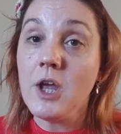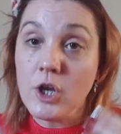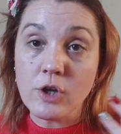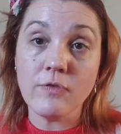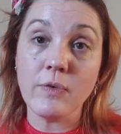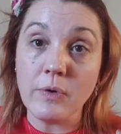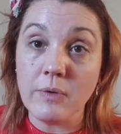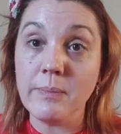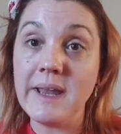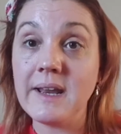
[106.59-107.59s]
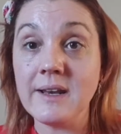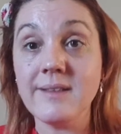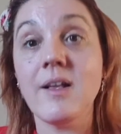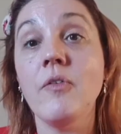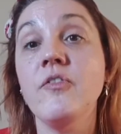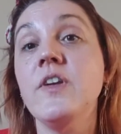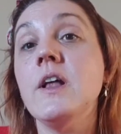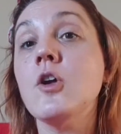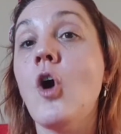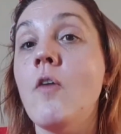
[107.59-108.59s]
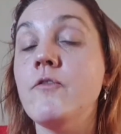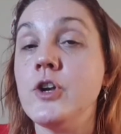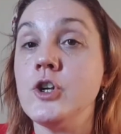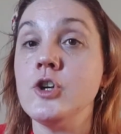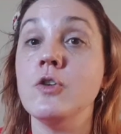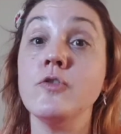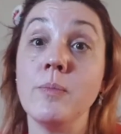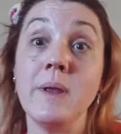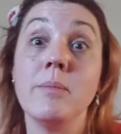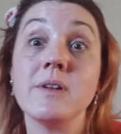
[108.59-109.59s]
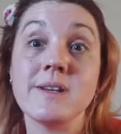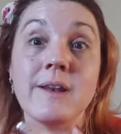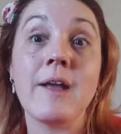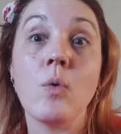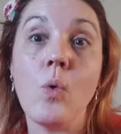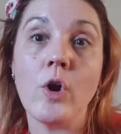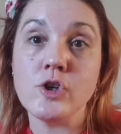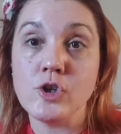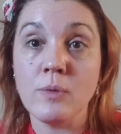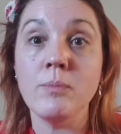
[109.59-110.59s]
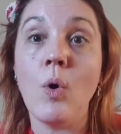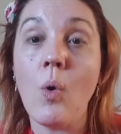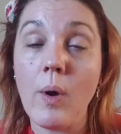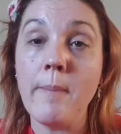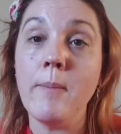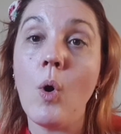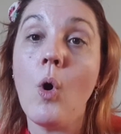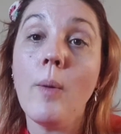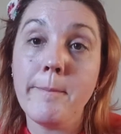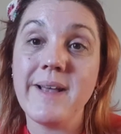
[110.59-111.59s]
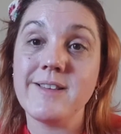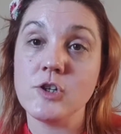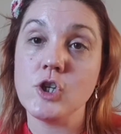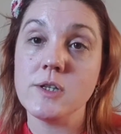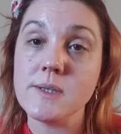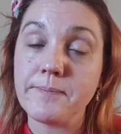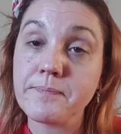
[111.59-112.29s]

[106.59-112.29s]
you're making yourself feel confident enough to be able to then go on and do more and more messages.